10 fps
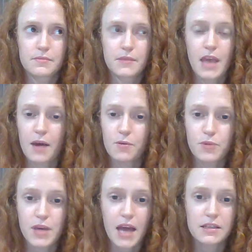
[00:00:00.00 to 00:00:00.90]
yeah,
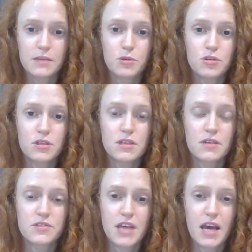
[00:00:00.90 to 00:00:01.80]
we had
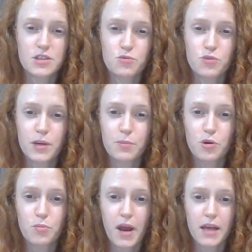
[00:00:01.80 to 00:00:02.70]
diminutives as a
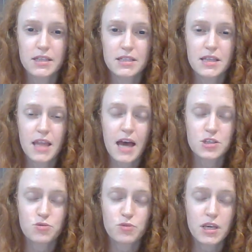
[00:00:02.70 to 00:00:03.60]
workbook practice
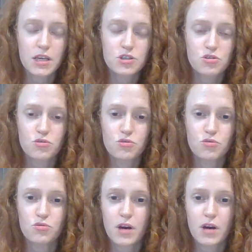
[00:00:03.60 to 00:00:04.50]
last week,
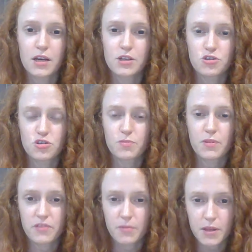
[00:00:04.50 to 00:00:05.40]
so you should be
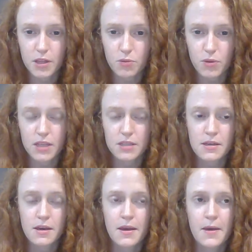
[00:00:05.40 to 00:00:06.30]
familiar with it.
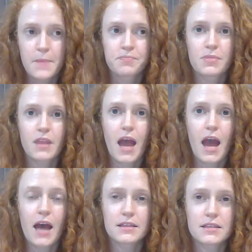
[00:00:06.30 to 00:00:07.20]

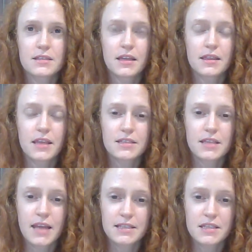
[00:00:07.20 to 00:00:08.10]
And there's
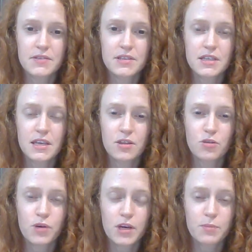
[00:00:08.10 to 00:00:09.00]
an activity in the
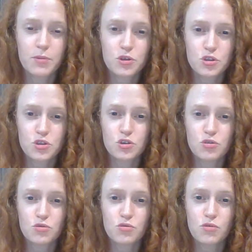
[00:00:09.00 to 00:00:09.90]
workbook to
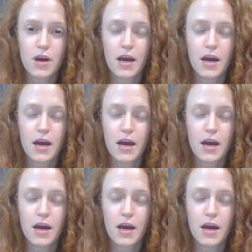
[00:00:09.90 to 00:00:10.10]
do,